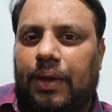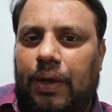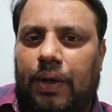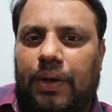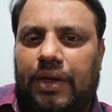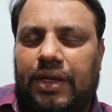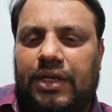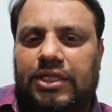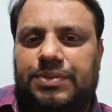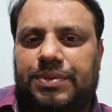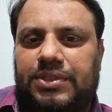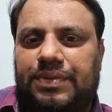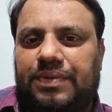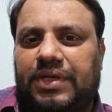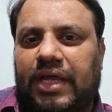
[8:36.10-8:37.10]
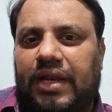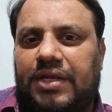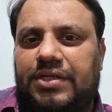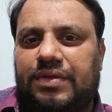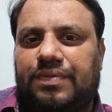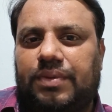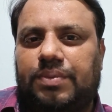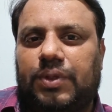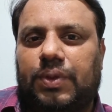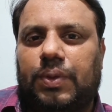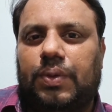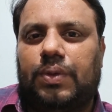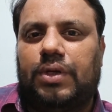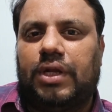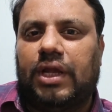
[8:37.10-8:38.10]
or any specific direction from the
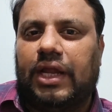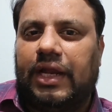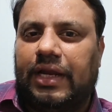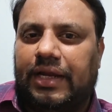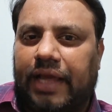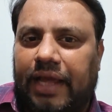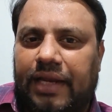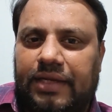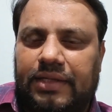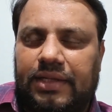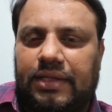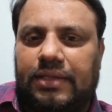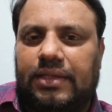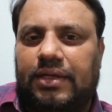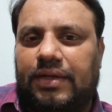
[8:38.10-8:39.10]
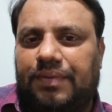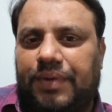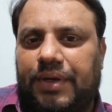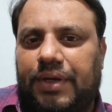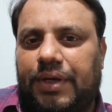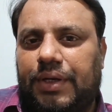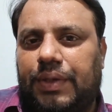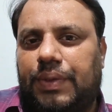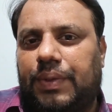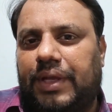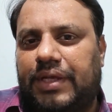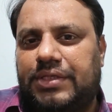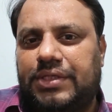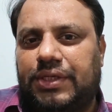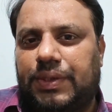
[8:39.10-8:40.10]
court directing the defendant to
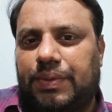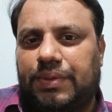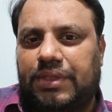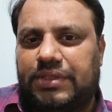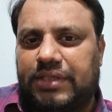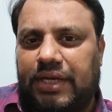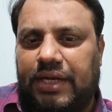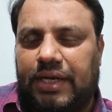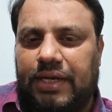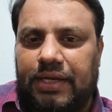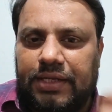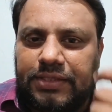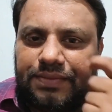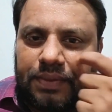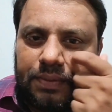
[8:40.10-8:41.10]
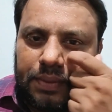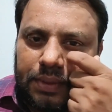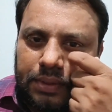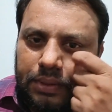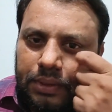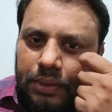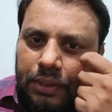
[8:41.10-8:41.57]
execute the sale deed in his favor.